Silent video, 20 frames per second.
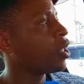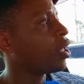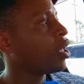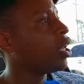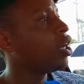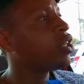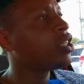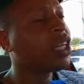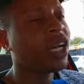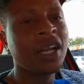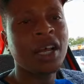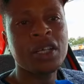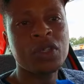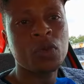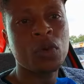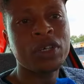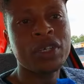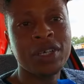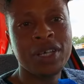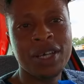he'll tell us
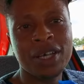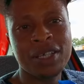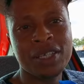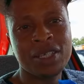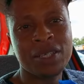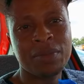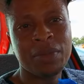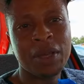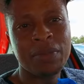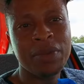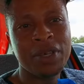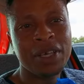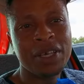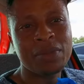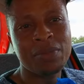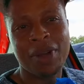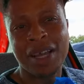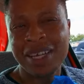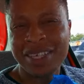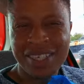what next. Maybe
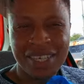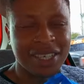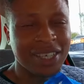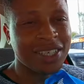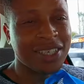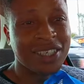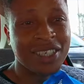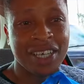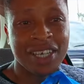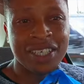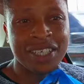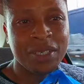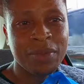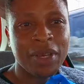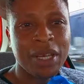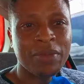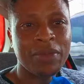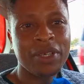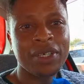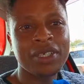his mindset has changed,
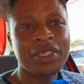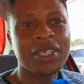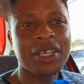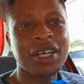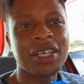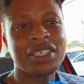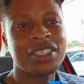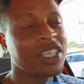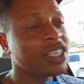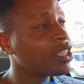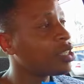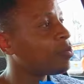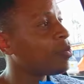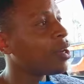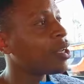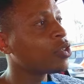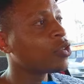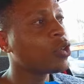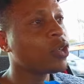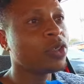maybe he's a changed
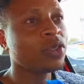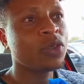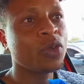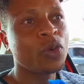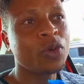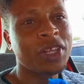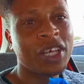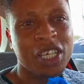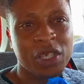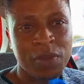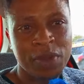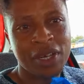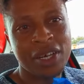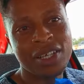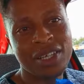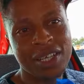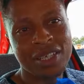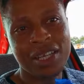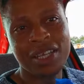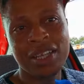person through the
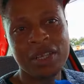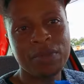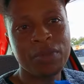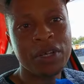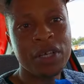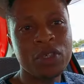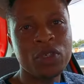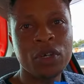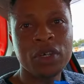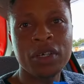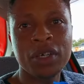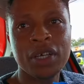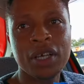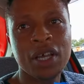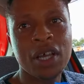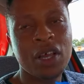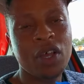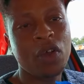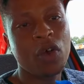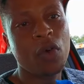experiences at the prison.
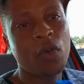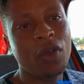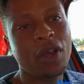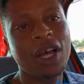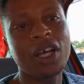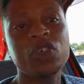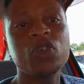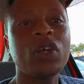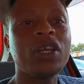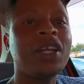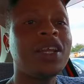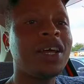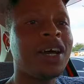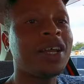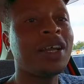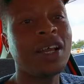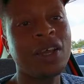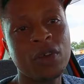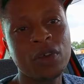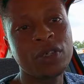We'll actually
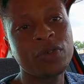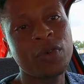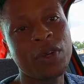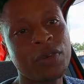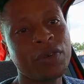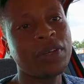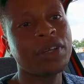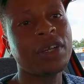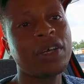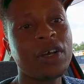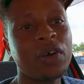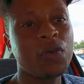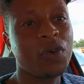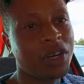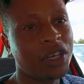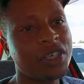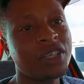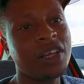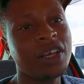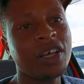learn a lot when uh, we
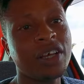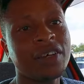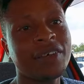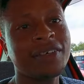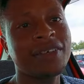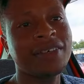reach there